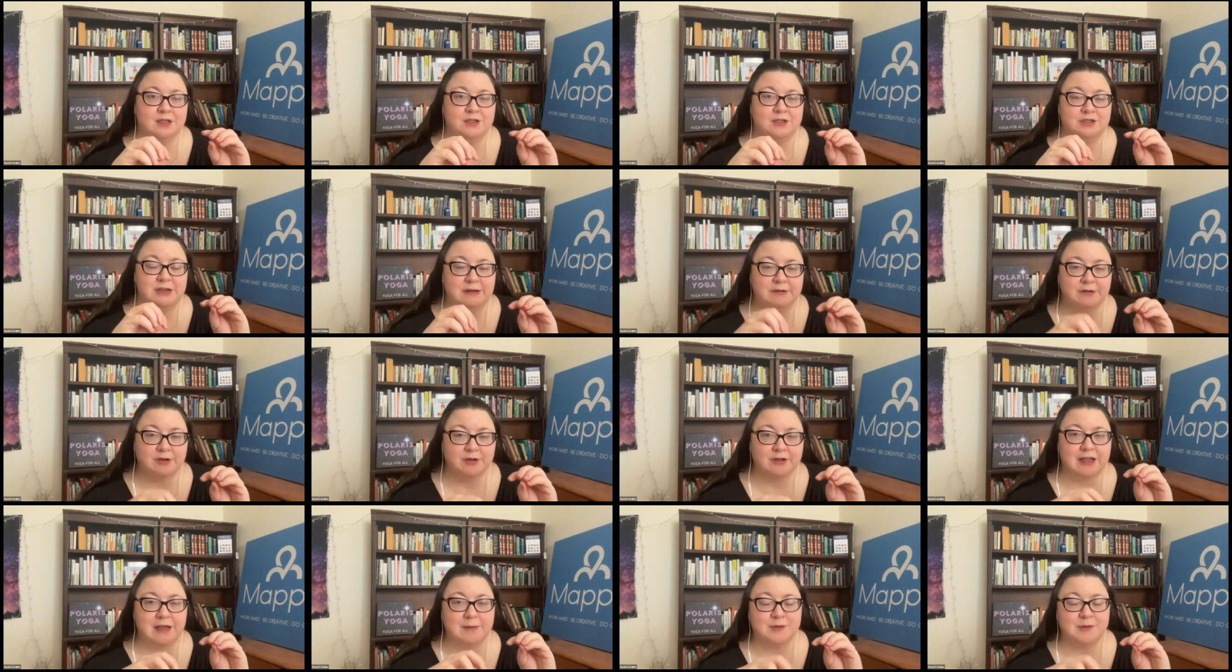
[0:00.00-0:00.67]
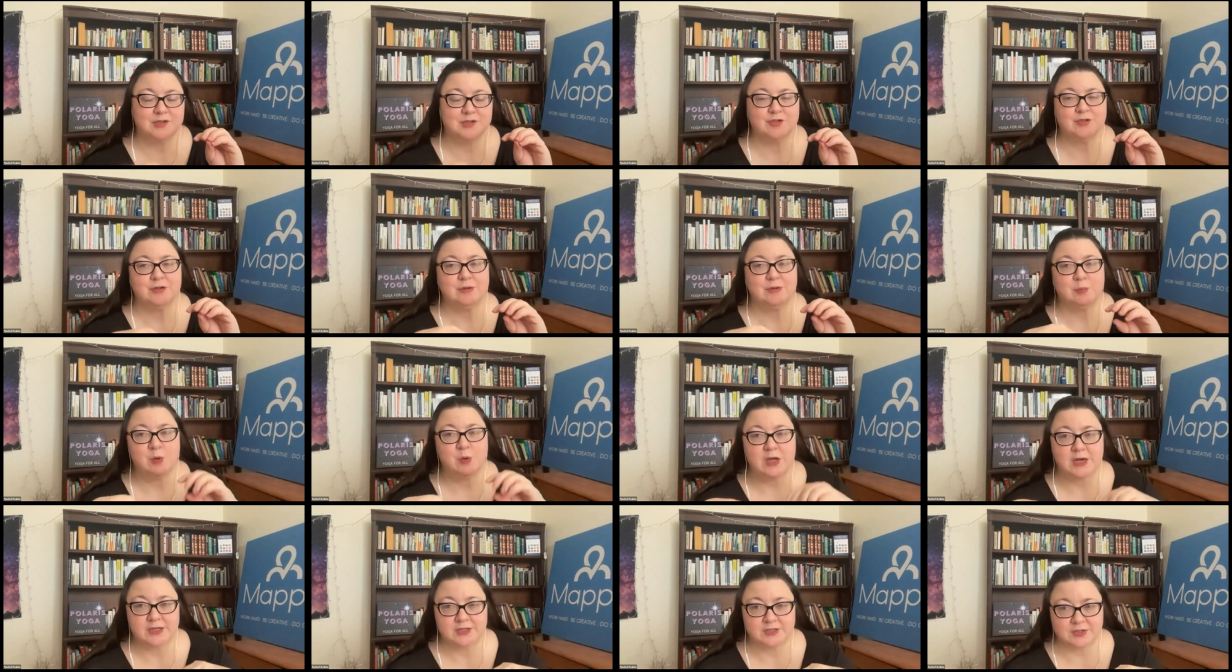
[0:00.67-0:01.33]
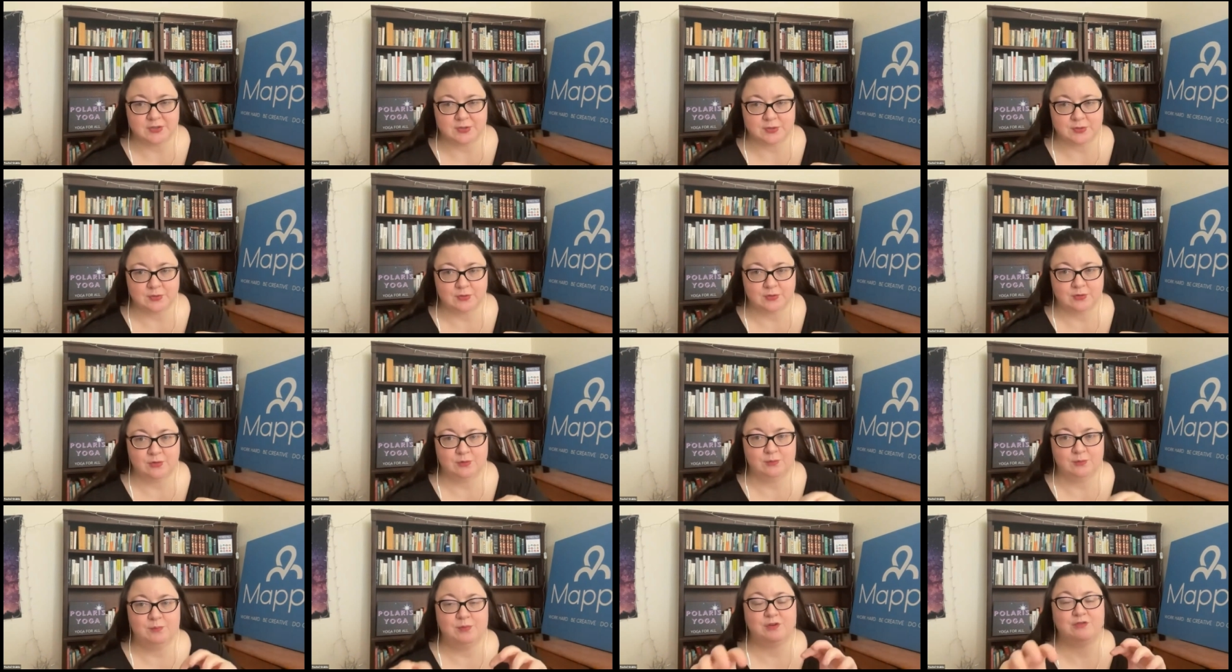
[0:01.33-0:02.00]
general chemistry one and
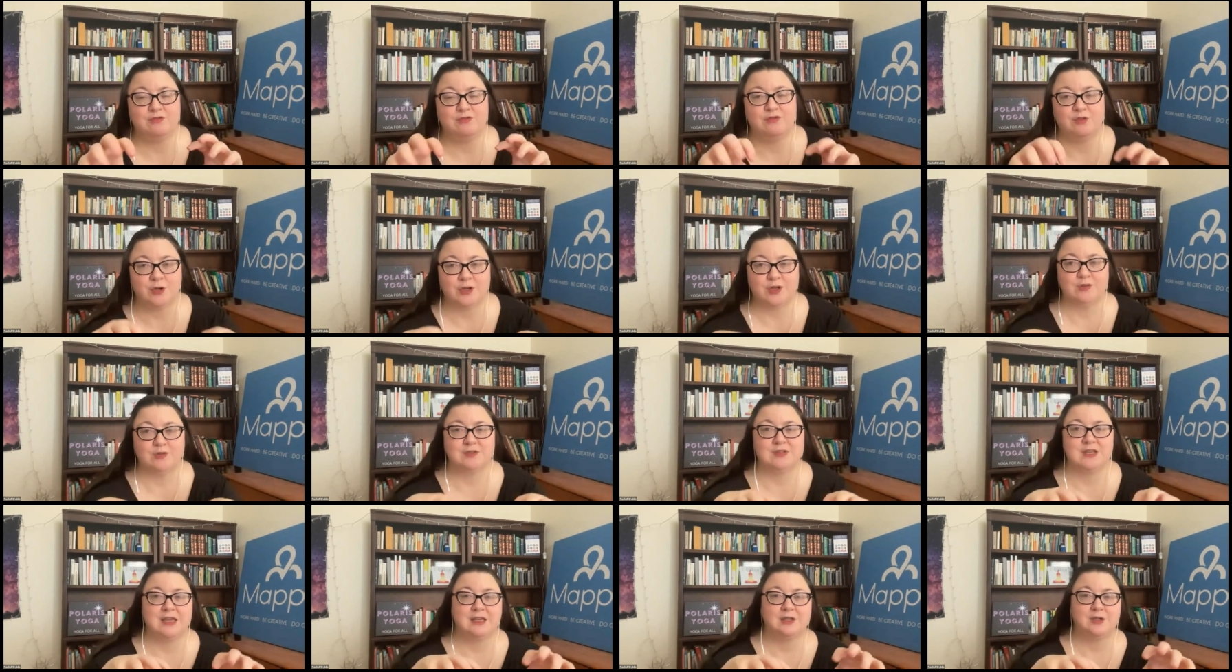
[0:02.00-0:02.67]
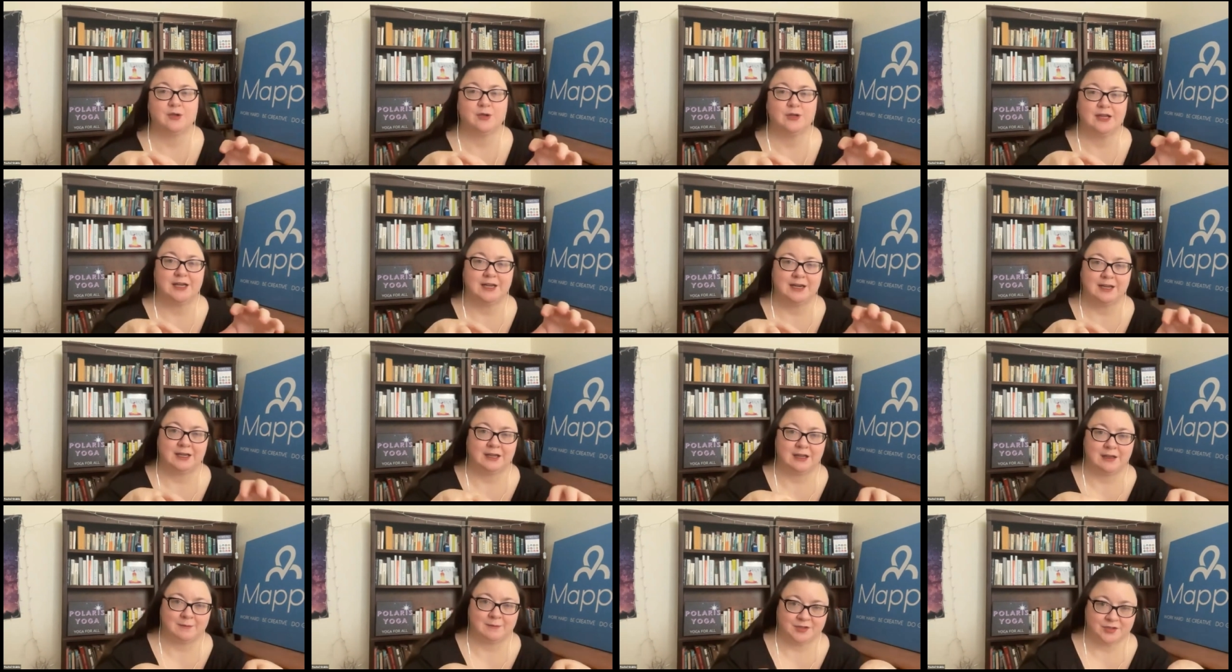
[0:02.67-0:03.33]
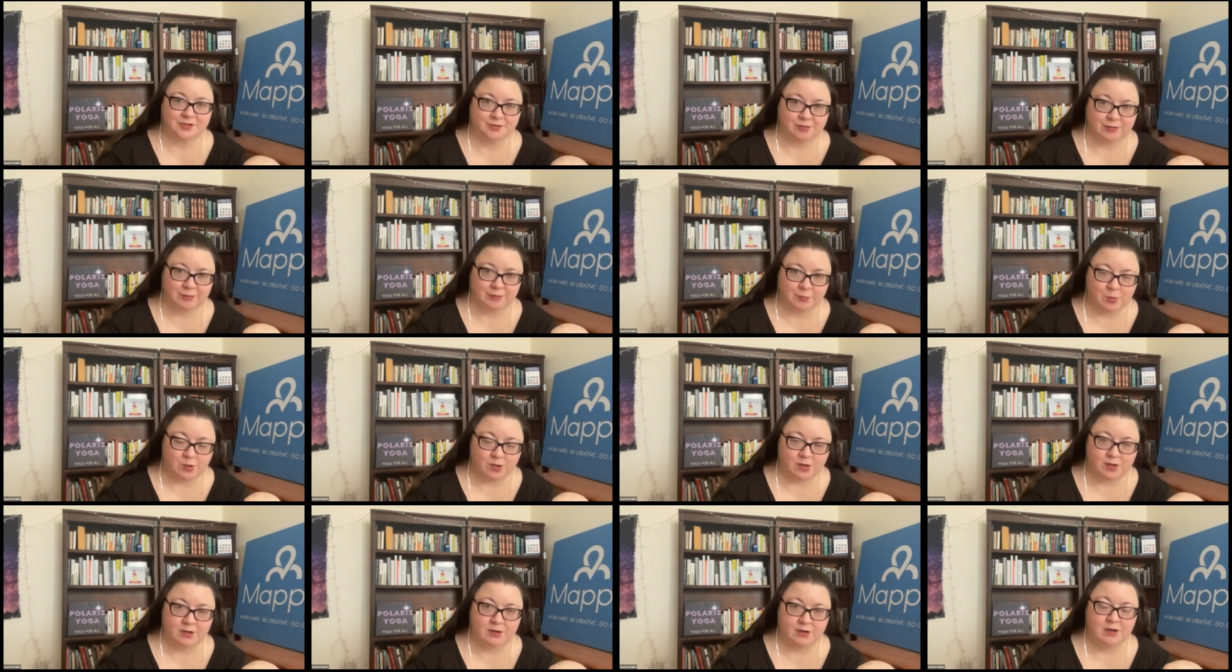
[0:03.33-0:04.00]
two before you take organic chemistry
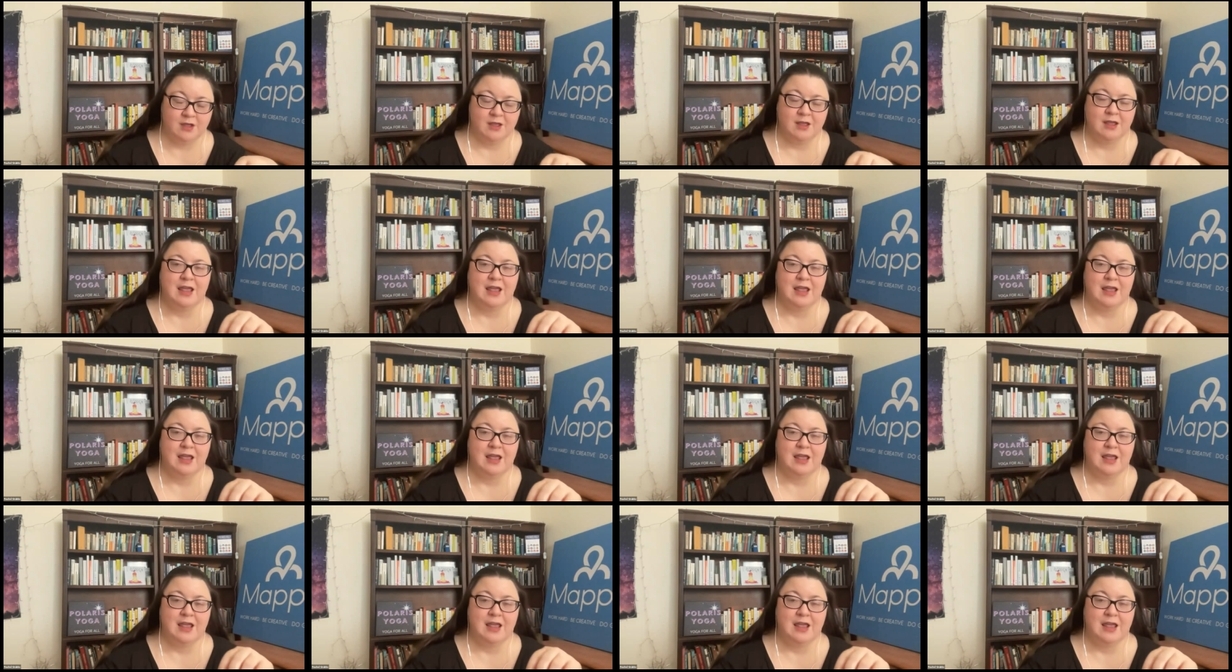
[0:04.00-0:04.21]
one.